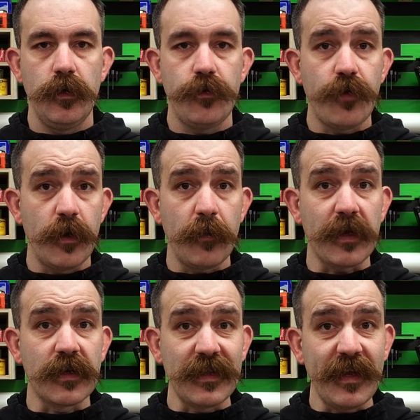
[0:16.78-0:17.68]
And trying to
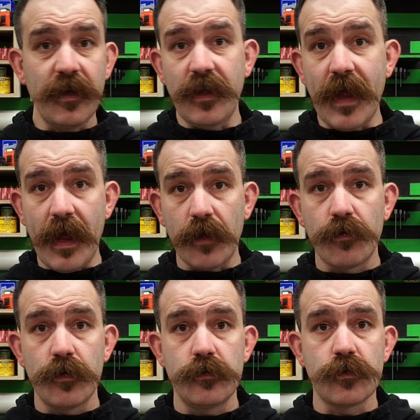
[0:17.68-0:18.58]
make clean and
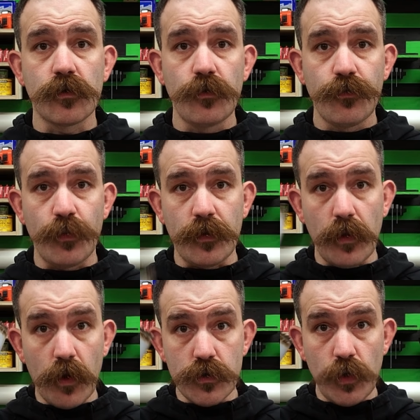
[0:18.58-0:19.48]
accurate circles with
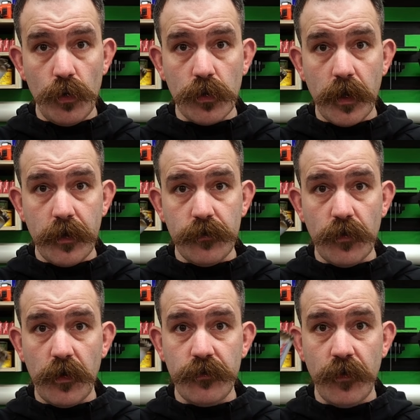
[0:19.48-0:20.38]
large hole cutting
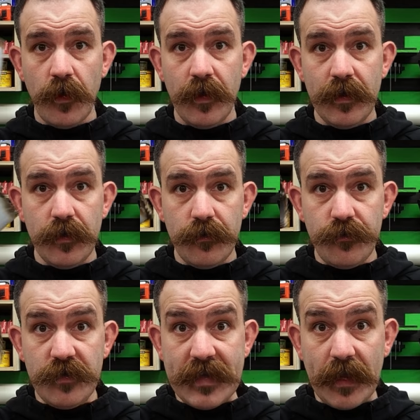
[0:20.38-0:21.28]
saws
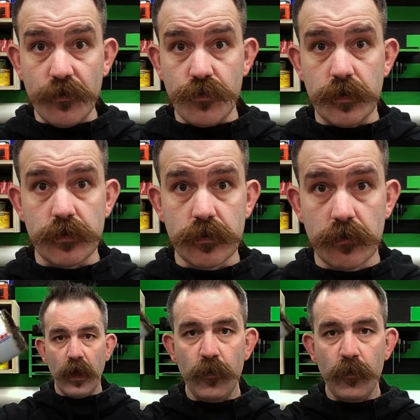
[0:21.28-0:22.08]
is dangerous. I